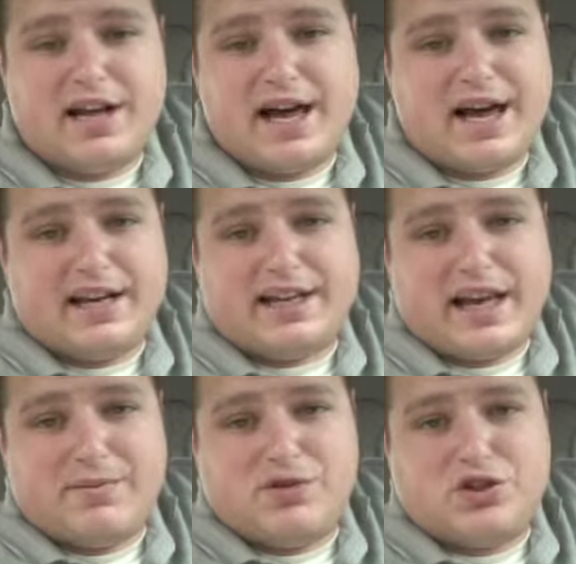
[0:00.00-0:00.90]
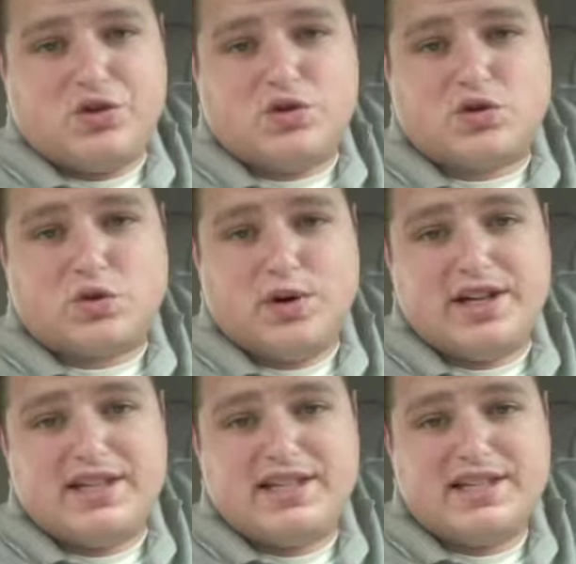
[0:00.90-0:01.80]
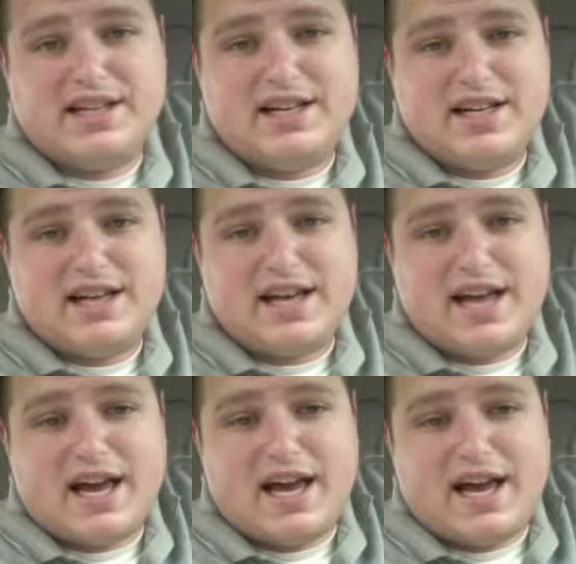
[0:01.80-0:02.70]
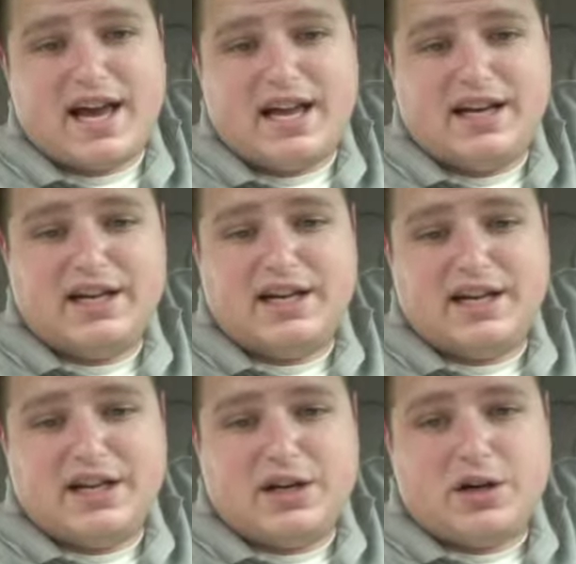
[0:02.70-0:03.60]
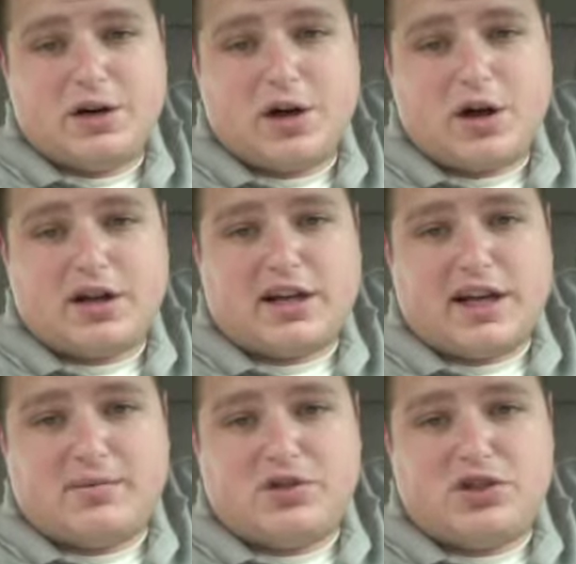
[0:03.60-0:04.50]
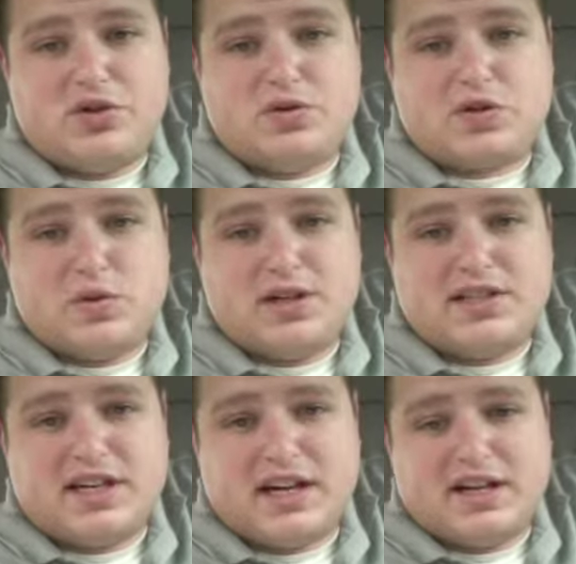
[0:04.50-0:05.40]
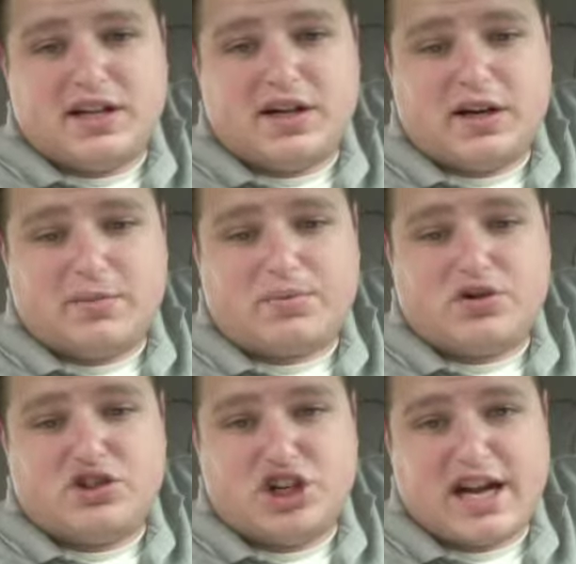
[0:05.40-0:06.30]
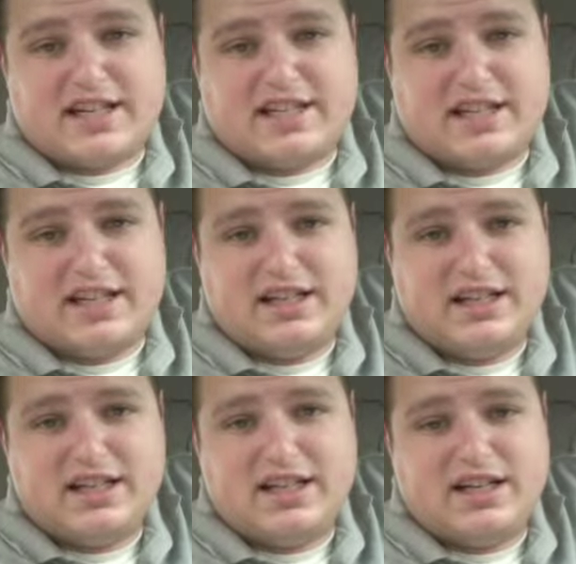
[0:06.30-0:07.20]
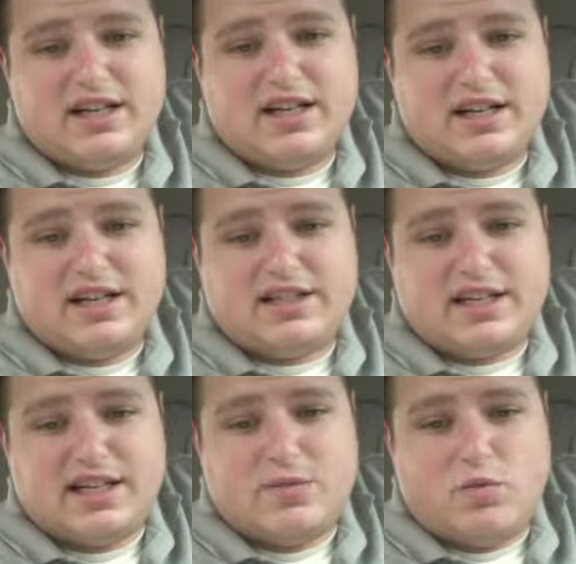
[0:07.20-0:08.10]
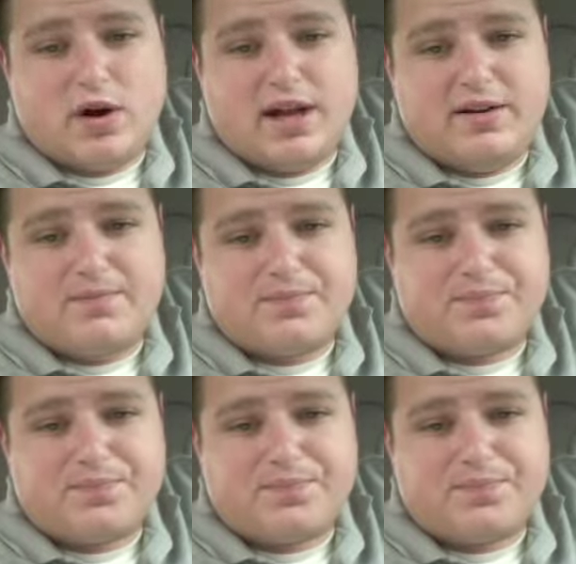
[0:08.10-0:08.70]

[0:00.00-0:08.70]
at Camp Lejeune Squids, and Camp Lejeune Squids getting the projected team win,